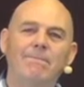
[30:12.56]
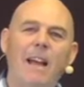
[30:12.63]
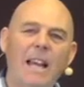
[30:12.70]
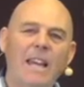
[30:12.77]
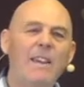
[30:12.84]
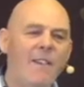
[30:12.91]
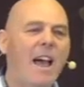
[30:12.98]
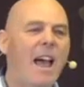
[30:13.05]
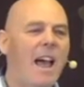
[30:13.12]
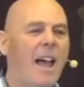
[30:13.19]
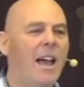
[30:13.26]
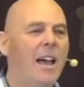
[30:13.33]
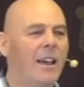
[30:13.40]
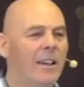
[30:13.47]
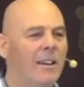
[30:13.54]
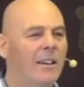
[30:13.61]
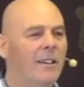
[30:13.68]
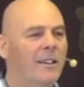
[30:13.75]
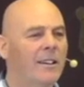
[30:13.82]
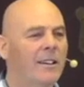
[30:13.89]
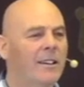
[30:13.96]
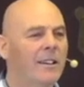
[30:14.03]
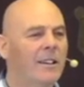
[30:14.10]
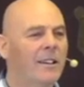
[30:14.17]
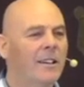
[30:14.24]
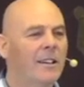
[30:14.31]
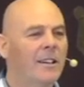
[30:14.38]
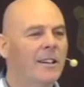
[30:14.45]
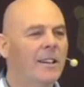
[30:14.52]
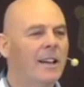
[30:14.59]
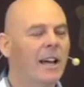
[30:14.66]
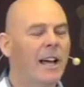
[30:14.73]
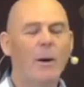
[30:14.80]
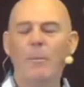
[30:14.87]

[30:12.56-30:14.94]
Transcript: Are you there? How